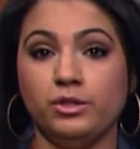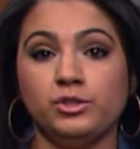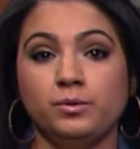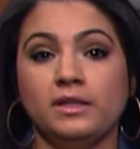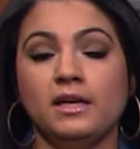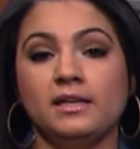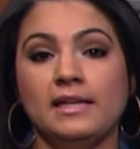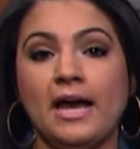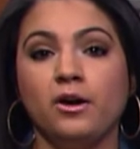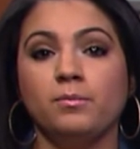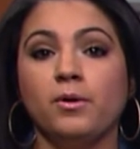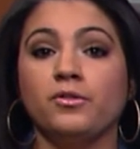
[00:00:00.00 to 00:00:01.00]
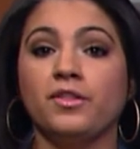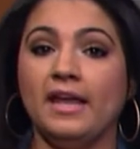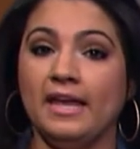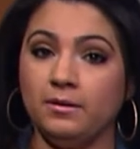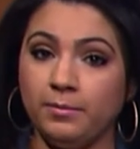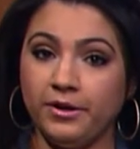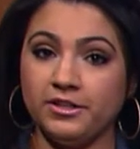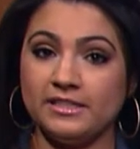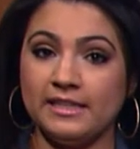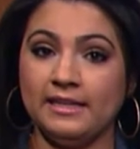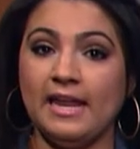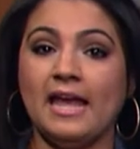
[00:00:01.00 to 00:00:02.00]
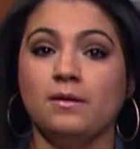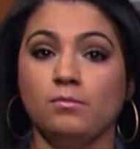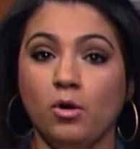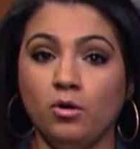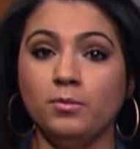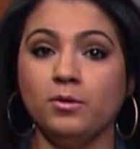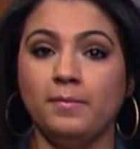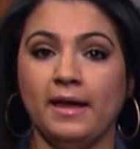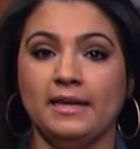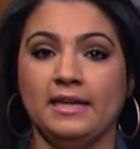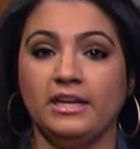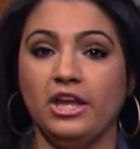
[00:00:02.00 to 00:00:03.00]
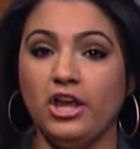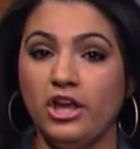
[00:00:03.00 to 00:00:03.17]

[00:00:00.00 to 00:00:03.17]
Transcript: which would allow both in person and mobile betting,